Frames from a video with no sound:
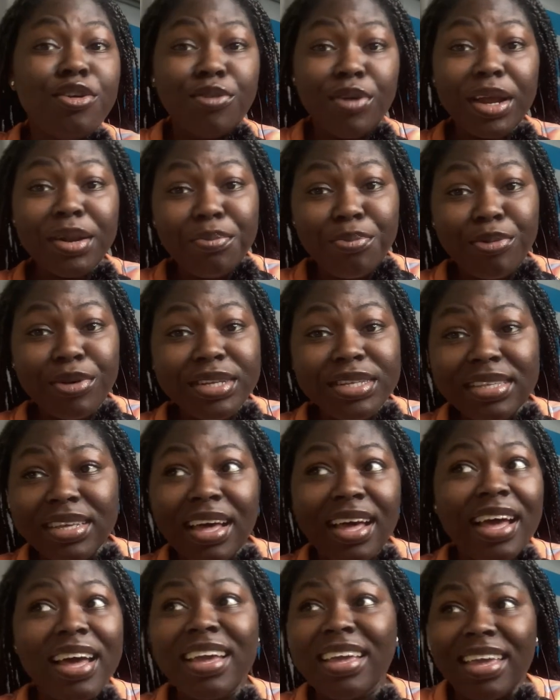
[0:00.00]
Red
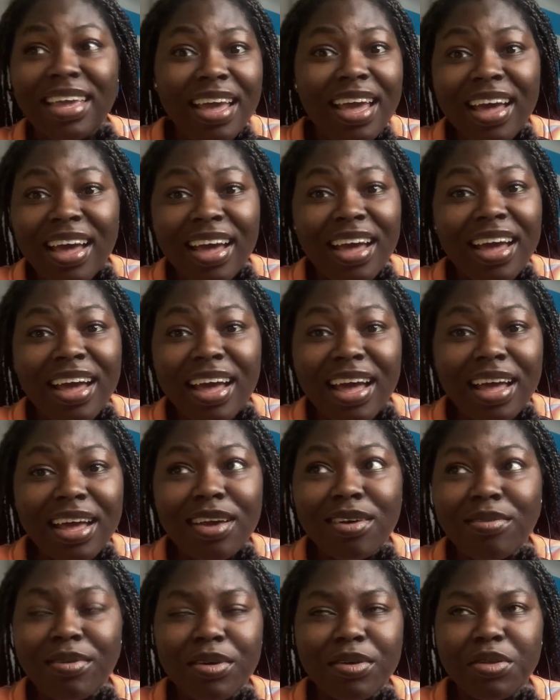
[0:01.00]
printer, yeah.
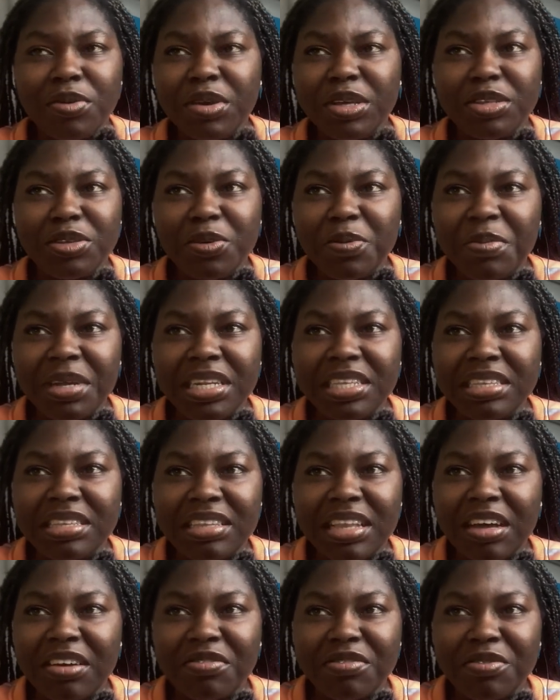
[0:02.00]
Well, there was so many
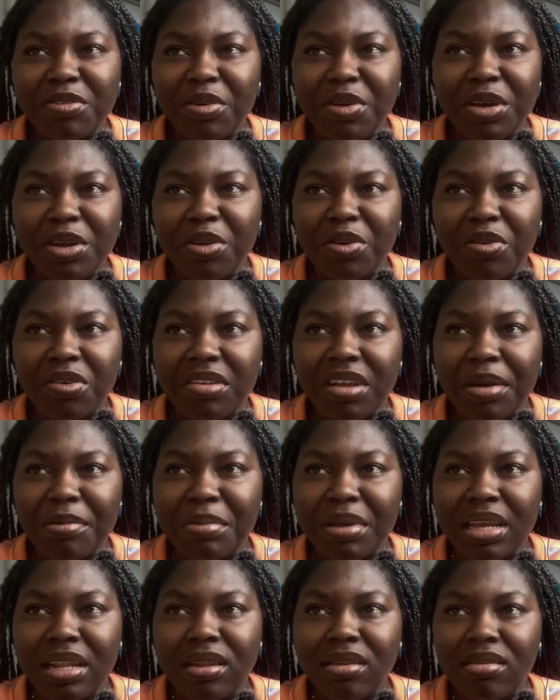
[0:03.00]
stuff going on. I
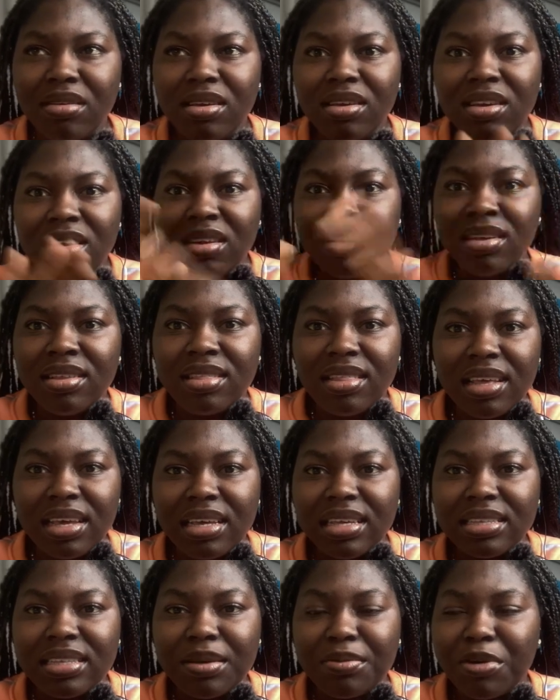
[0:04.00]
mean,
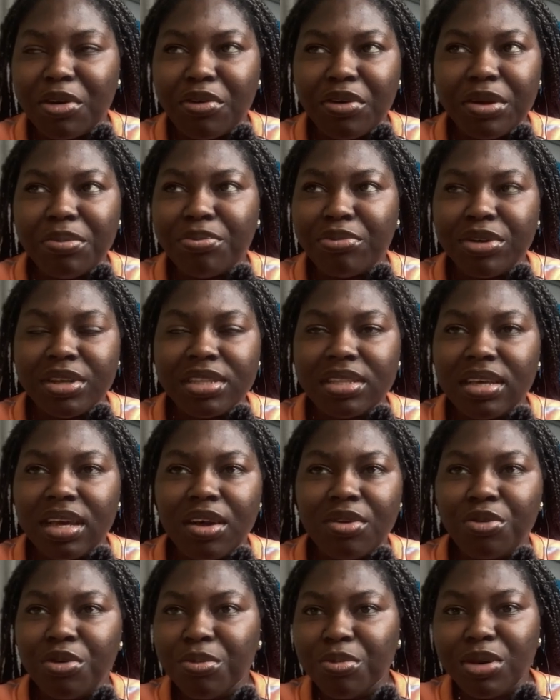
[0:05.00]
things about red
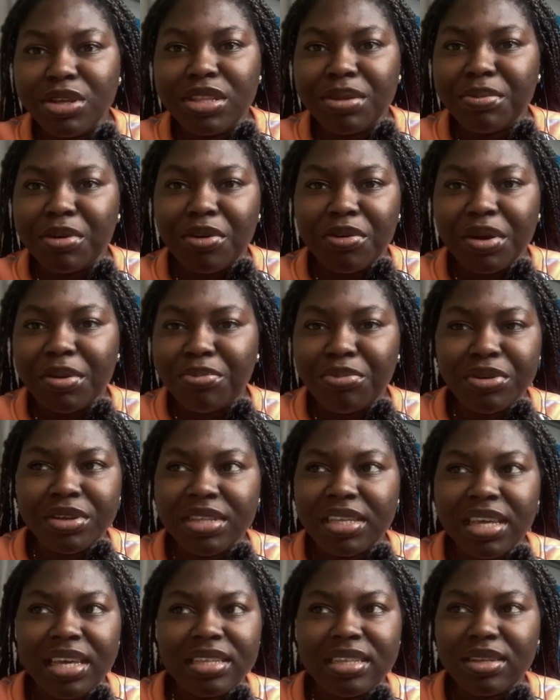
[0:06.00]
printer, rumors about red
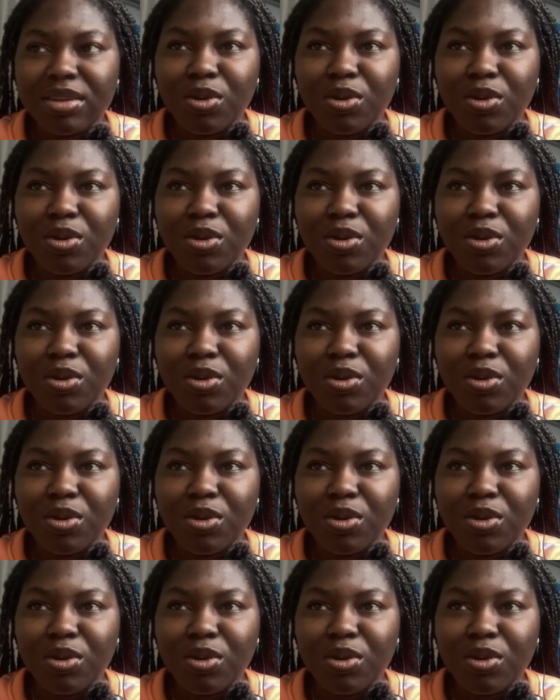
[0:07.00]
printers and